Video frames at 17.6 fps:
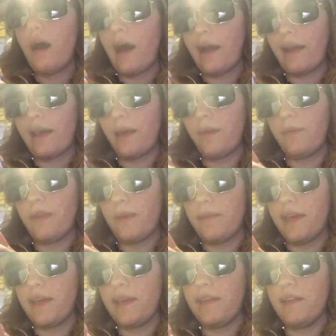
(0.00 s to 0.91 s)
I keep
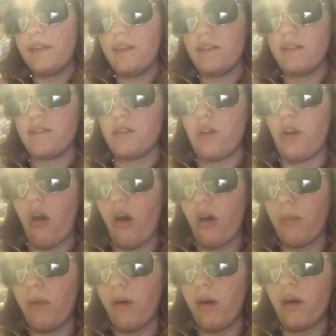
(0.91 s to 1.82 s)
them hidden in a
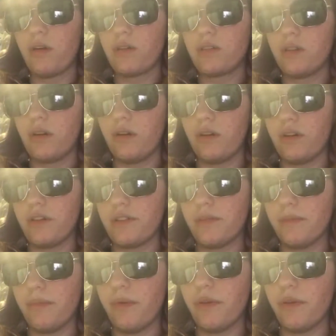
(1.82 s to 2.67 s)
cigar box under some